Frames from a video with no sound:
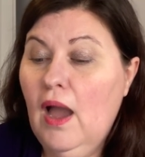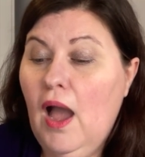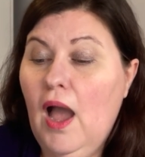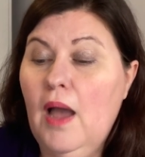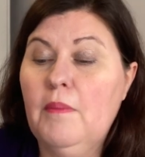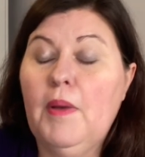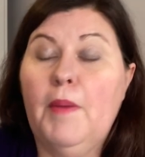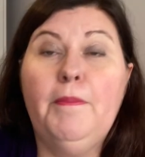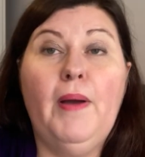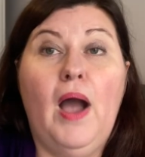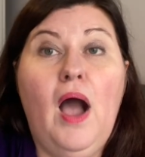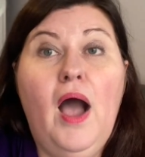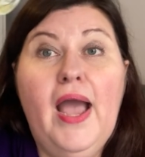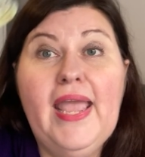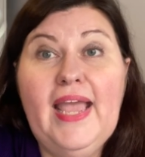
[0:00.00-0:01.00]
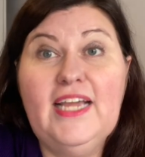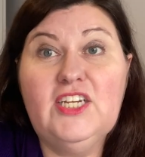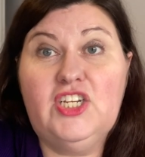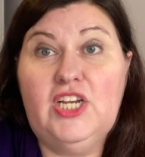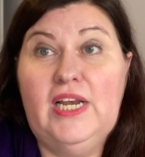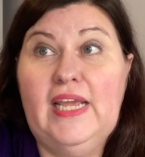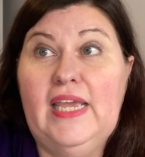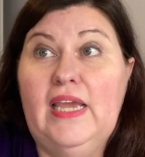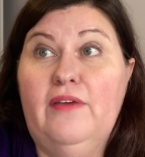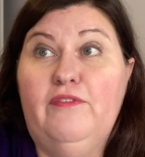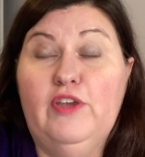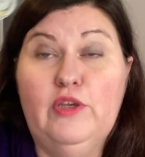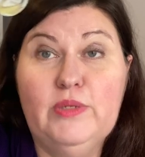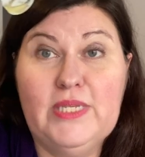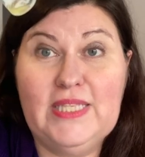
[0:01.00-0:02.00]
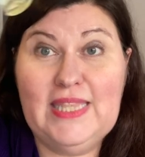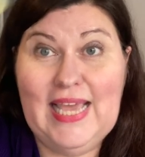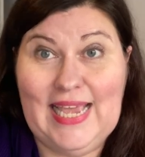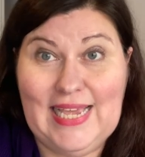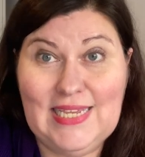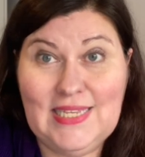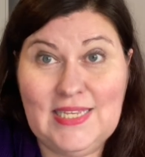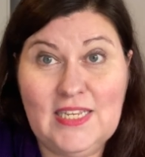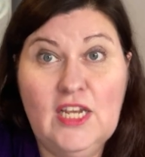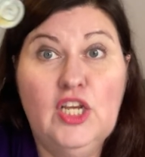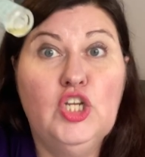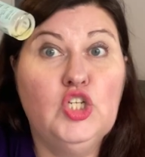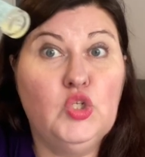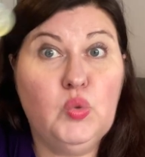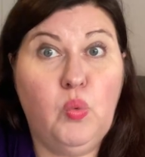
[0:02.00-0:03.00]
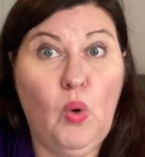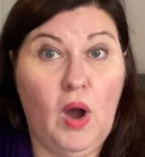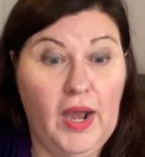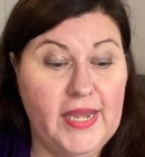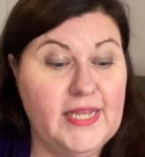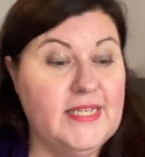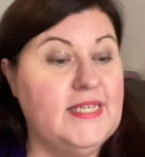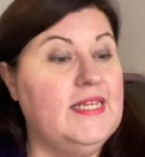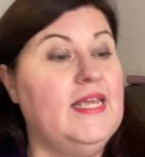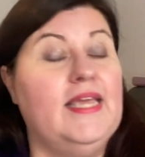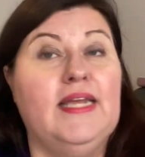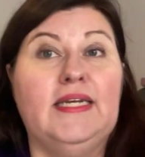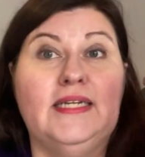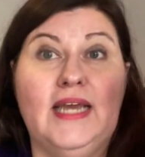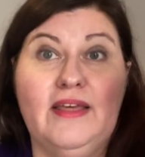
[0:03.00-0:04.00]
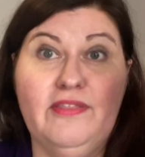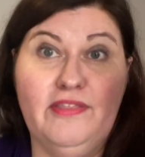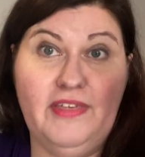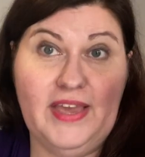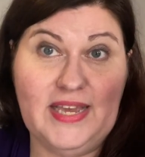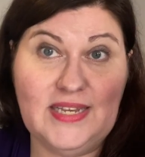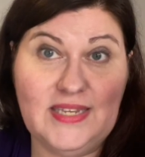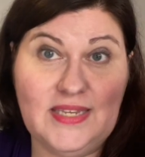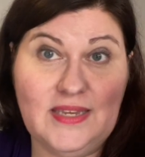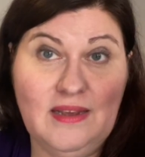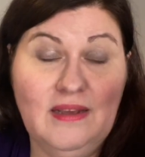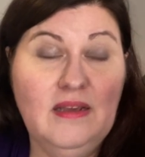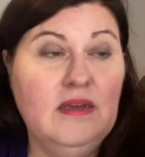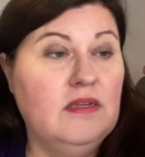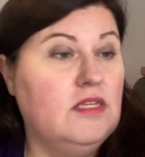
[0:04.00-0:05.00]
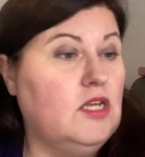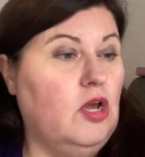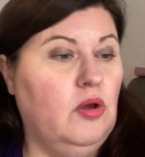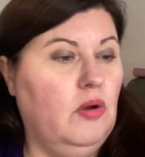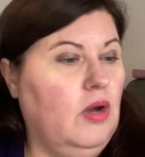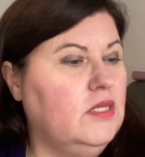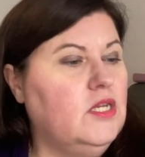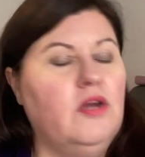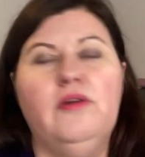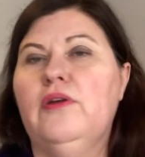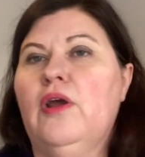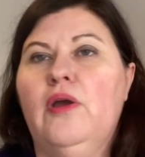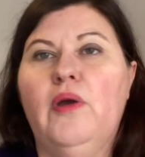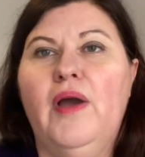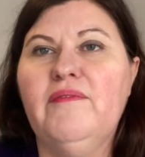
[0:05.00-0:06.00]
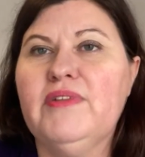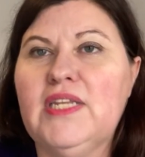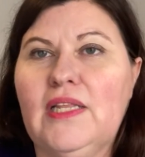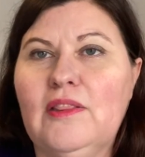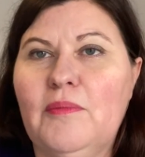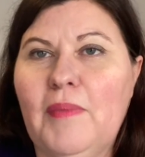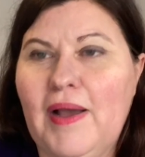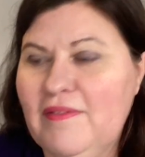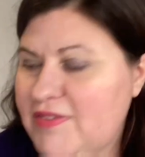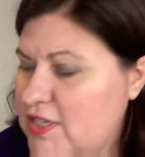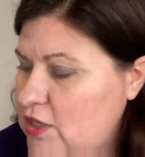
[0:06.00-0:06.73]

Um, but I actually have used this twice in this. So I don't know, I haven't done the maths,